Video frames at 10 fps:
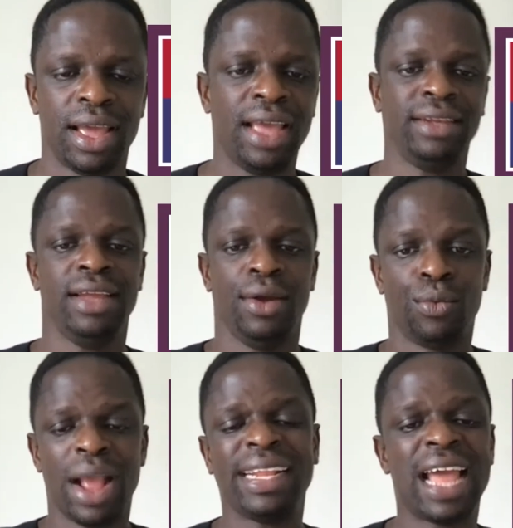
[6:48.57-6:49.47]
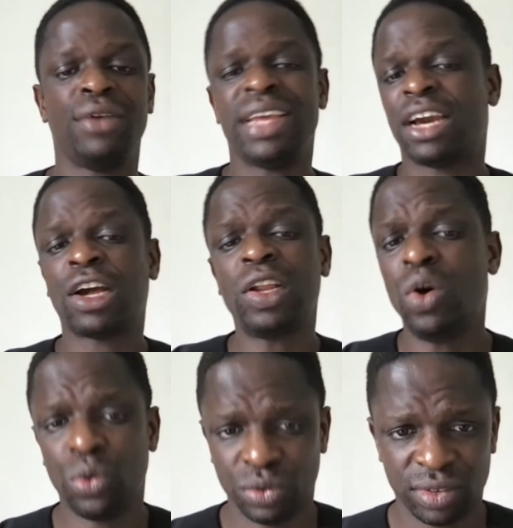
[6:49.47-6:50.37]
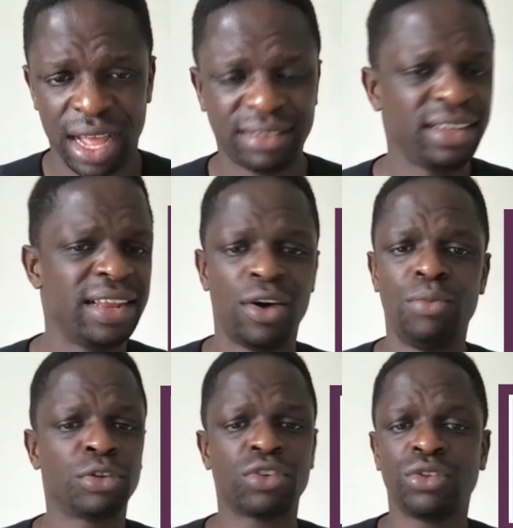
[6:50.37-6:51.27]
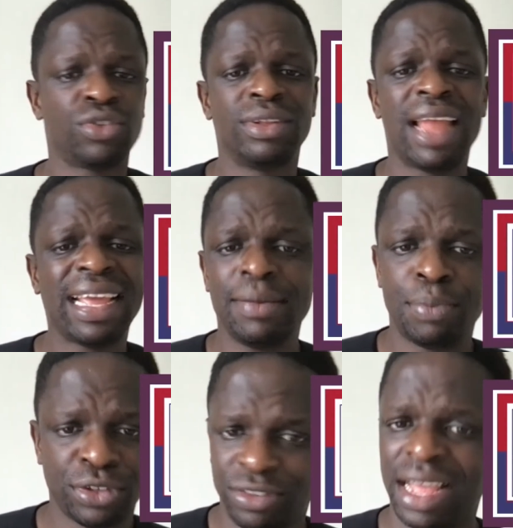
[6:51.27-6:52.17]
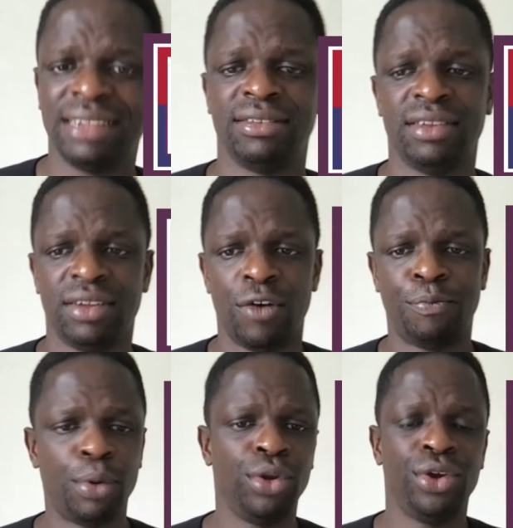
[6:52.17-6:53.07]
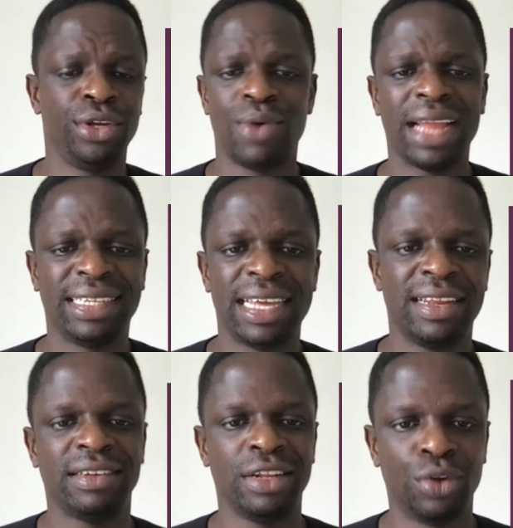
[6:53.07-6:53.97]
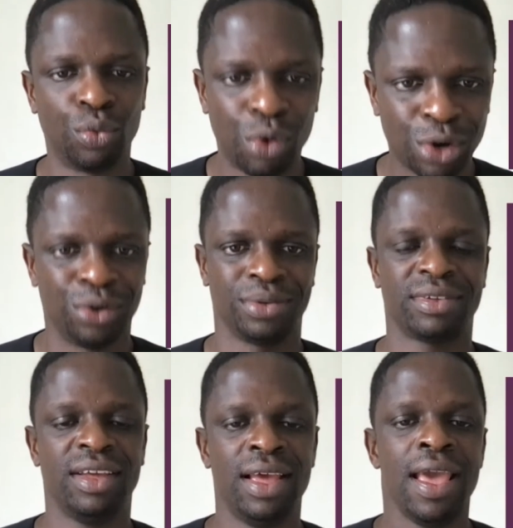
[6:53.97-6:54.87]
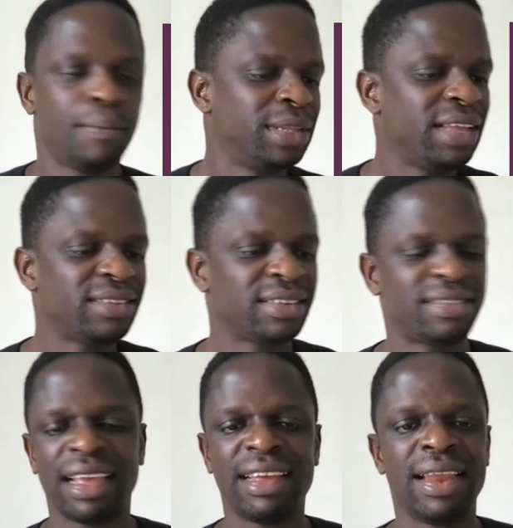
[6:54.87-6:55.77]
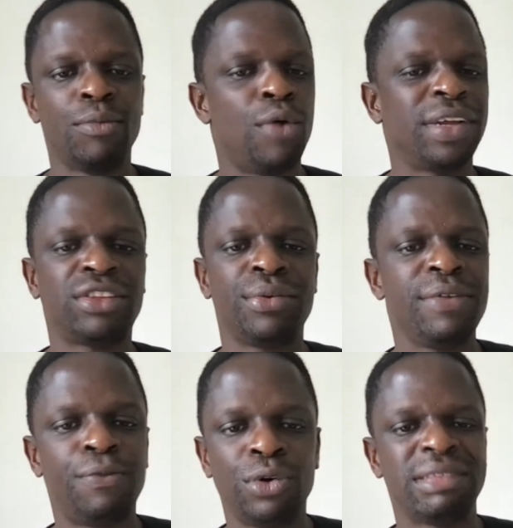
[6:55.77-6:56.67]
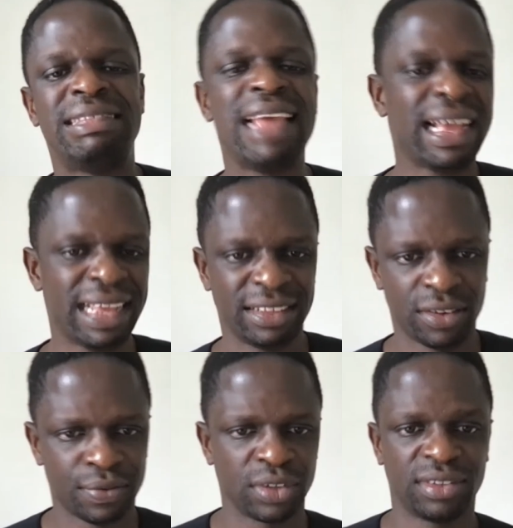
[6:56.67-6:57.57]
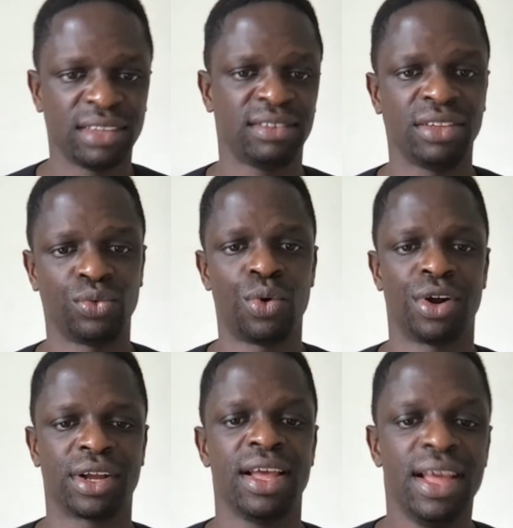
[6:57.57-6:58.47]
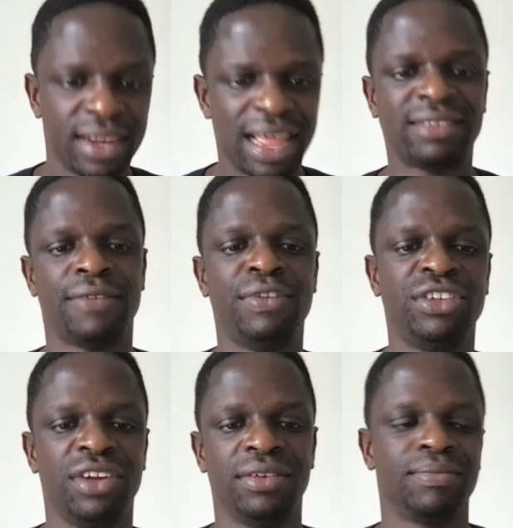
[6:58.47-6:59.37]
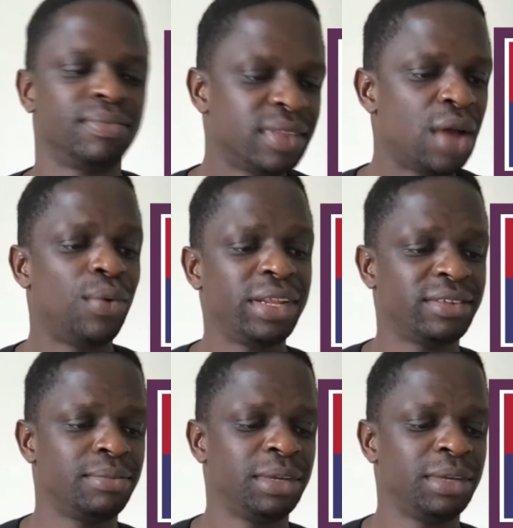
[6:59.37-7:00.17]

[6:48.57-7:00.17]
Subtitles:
And right now they are close. I think they're almost close to 90% of polio eradicated in the world. But this has taken them over 3-4 decades of consistent work. That's a vision. Now, what is a